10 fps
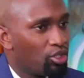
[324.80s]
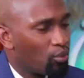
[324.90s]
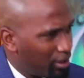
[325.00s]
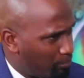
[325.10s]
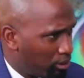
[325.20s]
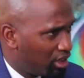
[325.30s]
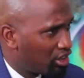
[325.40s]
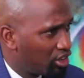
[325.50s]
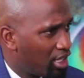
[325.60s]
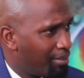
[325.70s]
You're quite
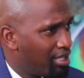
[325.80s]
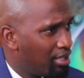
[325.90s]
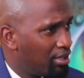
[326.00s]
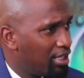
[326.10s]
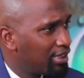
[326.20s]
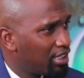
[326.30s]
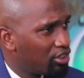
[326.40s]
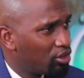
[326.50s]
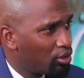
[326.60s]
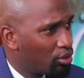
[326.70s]
bullish. I mean,
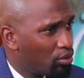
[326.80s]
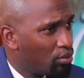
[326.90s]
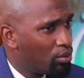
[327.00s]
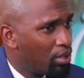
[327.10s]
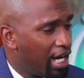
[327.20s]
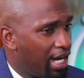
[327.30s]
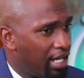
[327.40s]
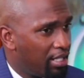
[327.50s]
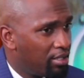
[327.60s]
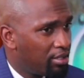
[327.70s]
listening to you
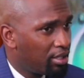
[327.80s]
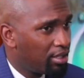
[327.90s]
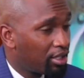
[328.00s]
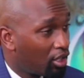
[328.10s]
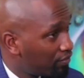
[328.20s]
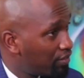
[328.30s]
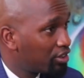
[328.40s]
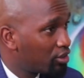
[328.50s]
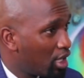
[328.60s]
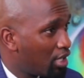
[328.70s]
and the
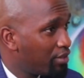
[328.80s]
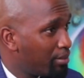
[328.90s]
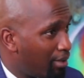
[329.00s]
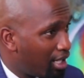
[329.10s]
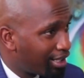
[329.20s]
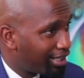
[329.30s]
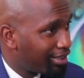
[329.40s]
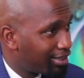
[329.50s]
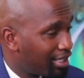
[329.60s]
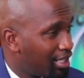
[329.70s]
confidence you have in the
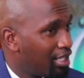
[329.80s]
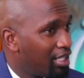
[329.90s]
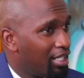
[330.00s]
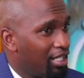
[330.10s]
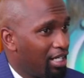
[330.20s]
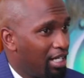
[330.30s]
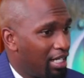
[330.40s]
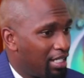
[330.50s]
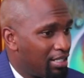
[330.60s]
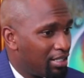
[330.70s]
market.
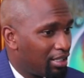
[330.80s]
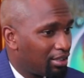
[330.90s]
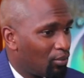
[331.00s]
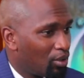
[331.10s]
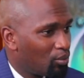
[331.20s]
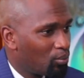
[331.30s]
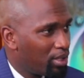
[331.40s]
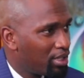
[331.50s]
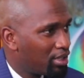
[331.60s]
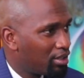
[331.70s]
And one would
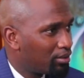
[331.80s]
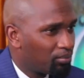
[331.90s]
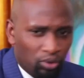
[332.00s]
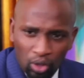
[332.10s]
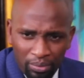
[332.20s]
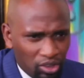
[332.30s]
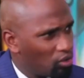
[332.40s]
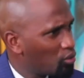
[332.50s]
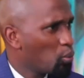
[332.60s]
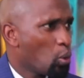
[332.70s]
wonder, Tom
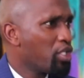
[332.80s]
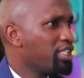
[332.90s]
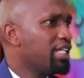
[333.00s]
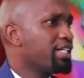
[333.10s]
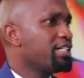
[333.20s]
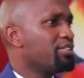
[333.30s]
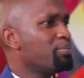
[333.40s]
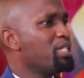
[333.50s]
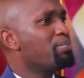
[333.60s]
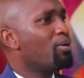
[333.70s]
is not worried like other
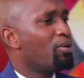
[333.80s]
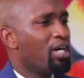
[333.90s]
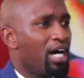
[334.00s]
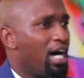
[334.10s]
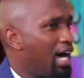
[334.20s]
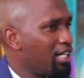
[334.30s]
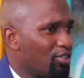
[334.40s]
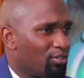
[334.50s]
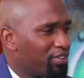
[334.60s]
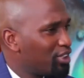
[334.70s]
people. I
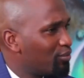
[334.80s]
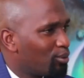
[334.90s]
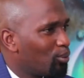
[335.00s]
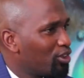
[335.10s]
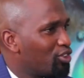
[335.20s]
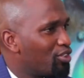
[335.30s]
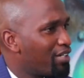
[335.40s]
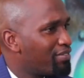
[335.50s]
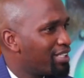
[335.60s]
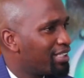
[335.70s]
don't know. First of all, what's
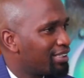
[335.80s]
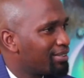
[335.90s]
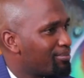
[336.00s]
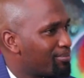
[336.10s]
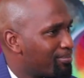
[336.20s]
driving this?